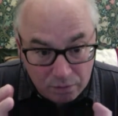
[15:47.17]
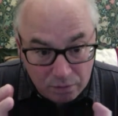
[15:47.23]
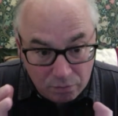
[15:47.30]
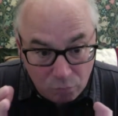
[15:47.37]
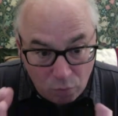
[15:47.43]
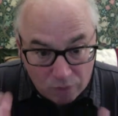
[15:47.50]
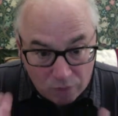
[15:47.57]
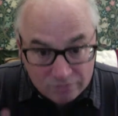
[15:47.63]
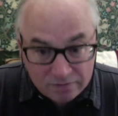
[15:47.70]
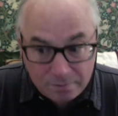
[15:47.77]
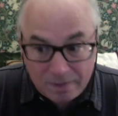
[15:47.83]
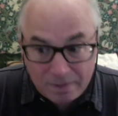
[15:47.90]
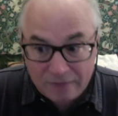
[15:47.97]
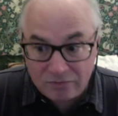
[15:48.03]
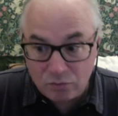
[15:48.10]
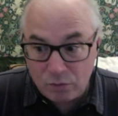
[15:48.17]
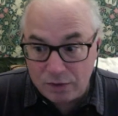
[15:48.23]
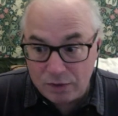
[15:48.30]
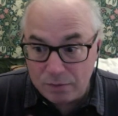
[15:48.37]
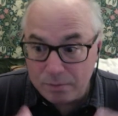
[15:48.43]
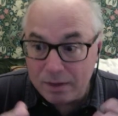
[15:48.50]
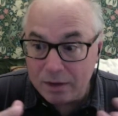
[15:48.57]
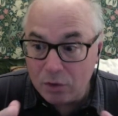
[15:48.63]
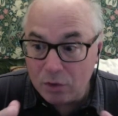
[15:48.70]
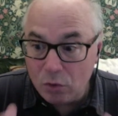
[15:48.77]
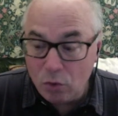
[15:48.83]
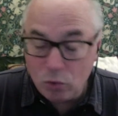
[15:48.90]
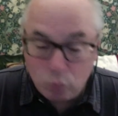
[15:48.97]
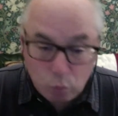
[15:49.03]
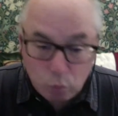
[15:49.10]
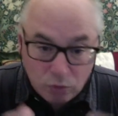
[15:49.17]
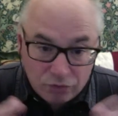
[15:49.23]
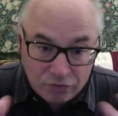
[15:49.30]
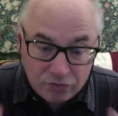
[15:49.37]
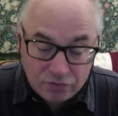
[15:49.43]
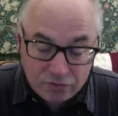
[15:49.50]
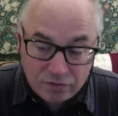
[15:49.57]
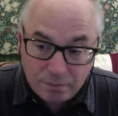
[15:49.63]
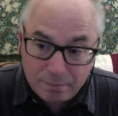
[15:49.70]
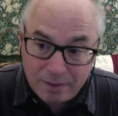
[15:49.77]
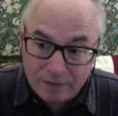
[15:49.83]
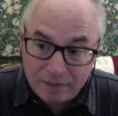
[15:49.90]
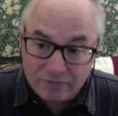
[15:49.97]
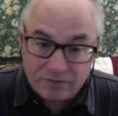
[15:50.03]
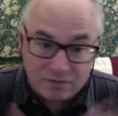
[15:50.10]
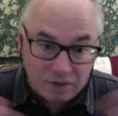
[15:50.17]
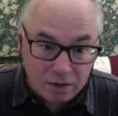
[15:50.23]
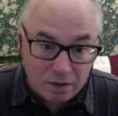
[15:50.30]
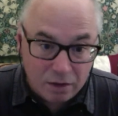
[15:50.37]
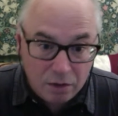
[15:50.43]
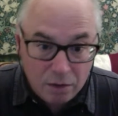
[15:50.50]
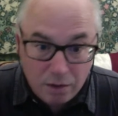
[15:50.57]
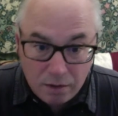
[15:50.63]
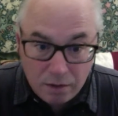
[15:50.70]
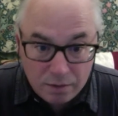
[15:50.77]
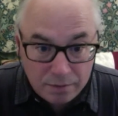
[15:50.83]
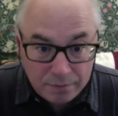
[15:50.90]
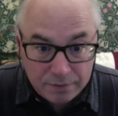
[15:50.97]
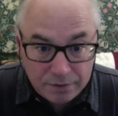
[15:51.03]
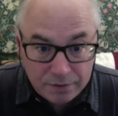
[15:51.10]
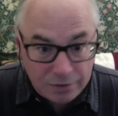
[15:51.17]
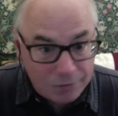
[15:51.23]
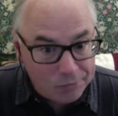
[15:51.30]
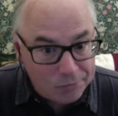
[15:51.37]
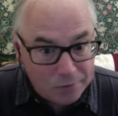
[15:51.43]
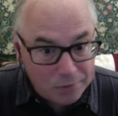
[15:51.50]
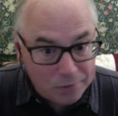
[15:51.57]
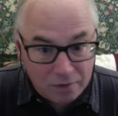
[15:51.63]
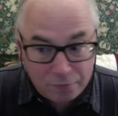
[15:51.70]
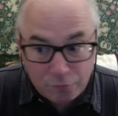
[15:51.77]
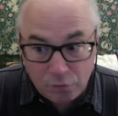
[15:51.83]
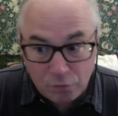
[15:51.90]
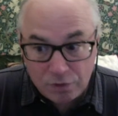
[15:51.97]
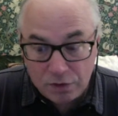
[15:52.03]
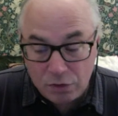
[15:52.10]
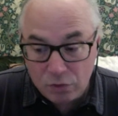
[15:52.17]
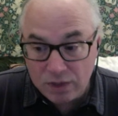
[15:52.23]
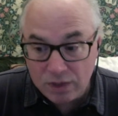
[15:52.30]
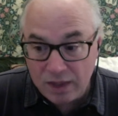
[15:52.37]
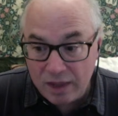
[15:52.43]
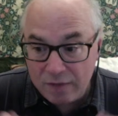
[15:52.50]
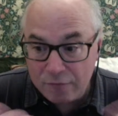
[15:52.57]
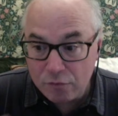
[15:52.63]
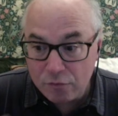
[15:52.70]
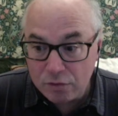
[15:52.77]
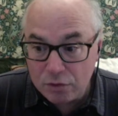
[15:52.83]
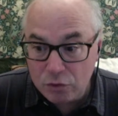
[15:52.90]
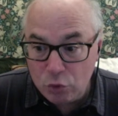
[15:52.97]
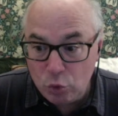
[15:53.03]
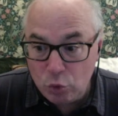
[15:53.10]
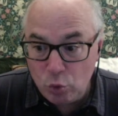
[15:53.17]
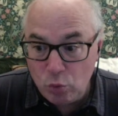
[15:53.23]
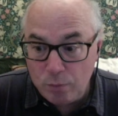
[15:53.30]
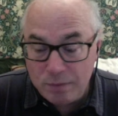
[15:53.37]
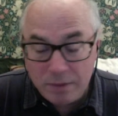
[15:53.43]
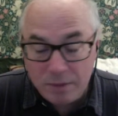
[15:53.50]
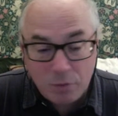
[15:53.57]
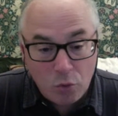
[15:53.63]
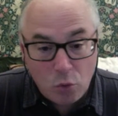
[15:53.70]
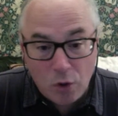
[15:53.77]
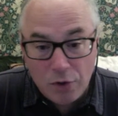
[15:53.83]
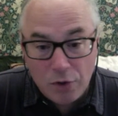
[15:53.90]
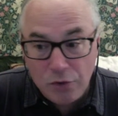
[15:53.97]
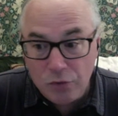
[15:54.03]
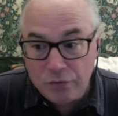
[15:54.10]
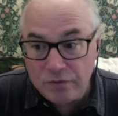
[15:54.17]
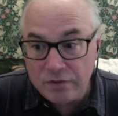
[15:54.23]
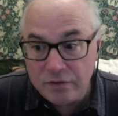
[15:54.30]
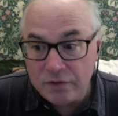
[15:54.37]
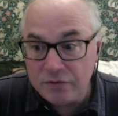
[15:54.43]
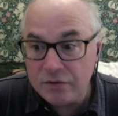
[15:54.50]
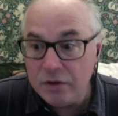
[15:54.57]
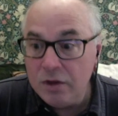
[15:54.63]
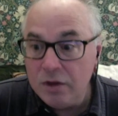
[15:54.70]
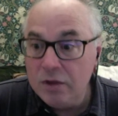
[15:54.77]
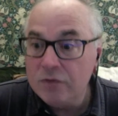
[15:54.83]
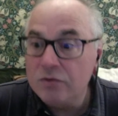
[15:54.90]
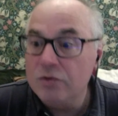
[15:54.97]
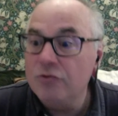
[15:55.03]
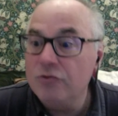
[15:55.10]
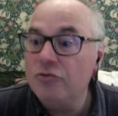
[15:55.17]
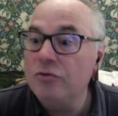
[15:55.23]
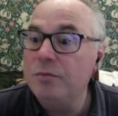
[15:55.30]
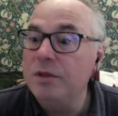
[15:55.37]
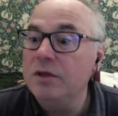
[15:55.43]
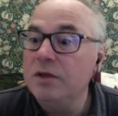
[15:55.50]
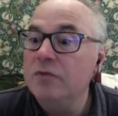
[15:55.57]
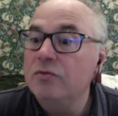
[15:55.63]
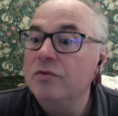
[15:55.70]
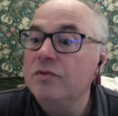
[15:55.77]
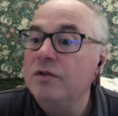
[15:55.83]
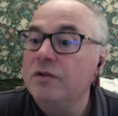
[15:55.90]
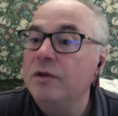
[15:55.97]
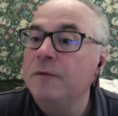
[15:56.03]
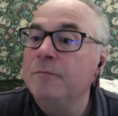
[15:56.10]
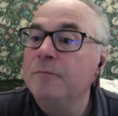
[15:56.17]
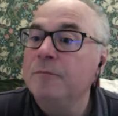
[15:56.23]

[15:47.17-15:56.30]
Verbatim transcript: what's the best way to buy gold, which is the best, uh, you know, uh, for the UK, for the new people who are new to this. So it should be interesting.